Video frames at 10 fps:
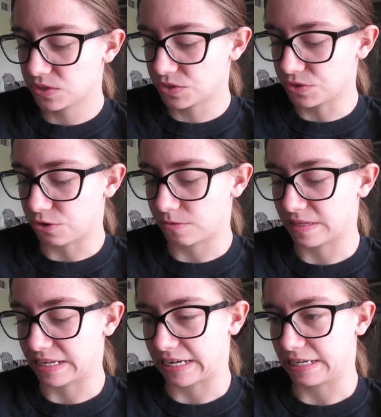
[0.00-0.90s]

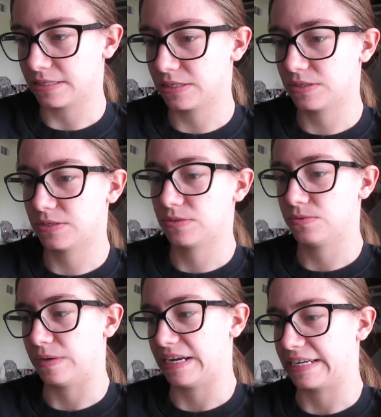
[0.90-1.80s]
Normally,
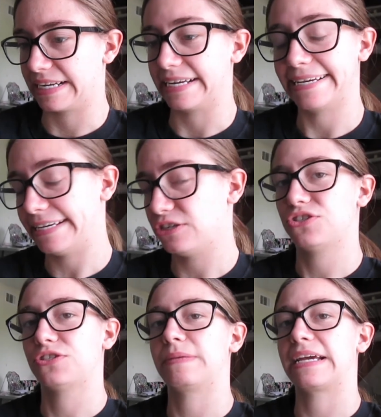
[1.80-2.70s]
when he
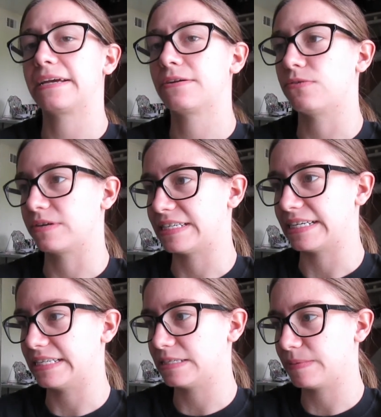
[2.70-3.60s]
hears me or
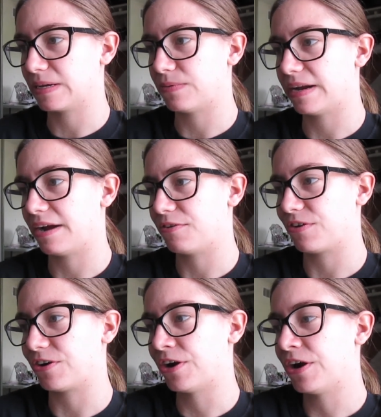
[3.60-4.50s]
sees me or
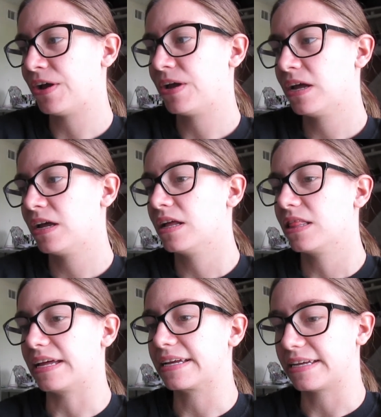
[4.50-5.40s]
whatever,
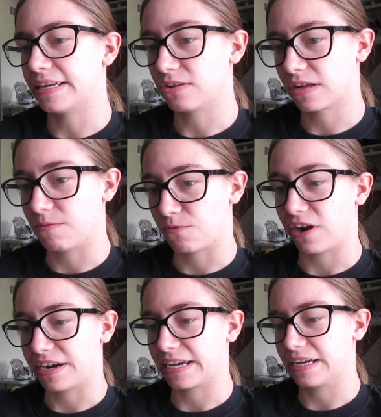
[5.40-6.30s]
like, he'll come
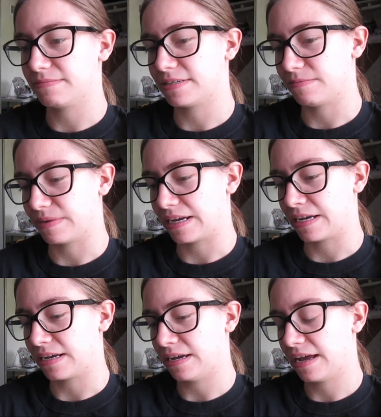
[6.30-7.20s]
running up to
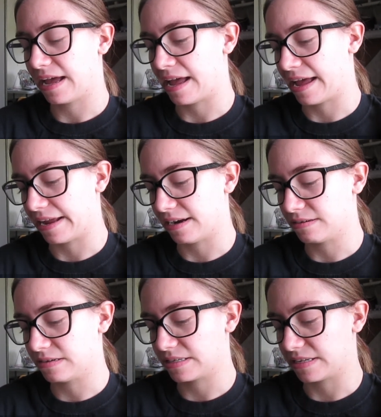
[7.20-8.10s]
me and
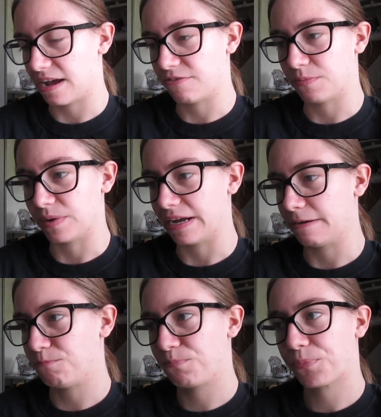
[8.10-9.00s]
stuff, but
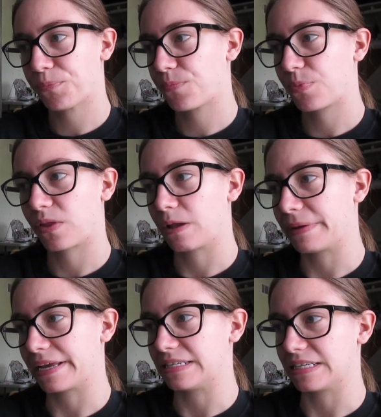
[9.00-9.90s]

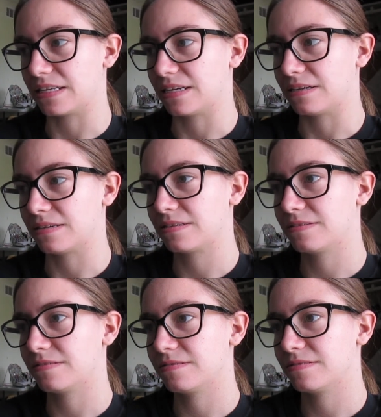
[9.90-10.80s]
because of the
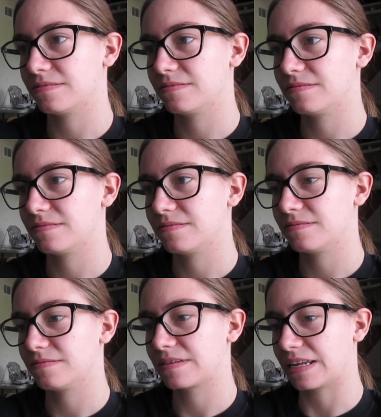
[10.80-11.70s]

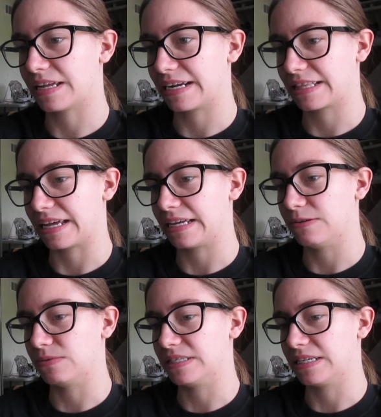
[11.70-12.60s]
clinic that
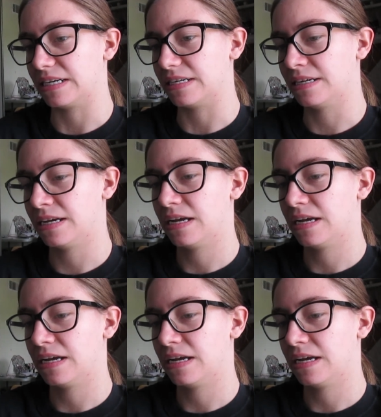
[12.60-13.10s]
he was in,